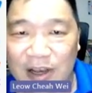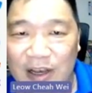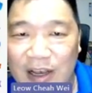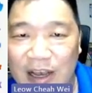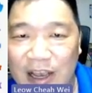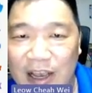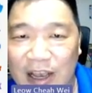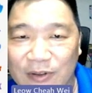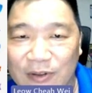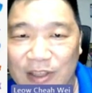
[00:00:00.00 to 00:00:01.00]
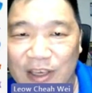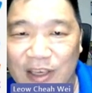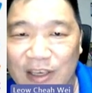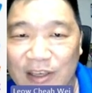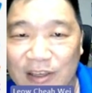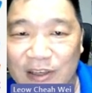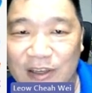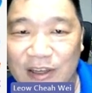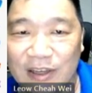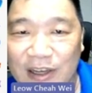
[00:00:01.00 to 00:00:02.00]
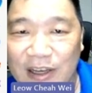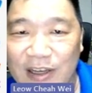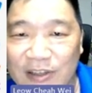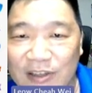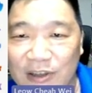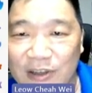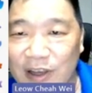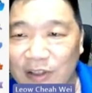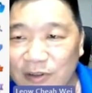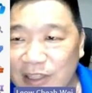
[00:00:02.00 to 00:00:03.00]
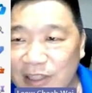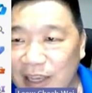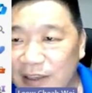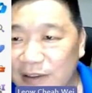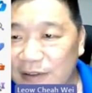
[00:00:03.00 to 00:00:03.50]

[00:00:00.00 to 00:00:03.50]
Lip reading: IIoT software looks like.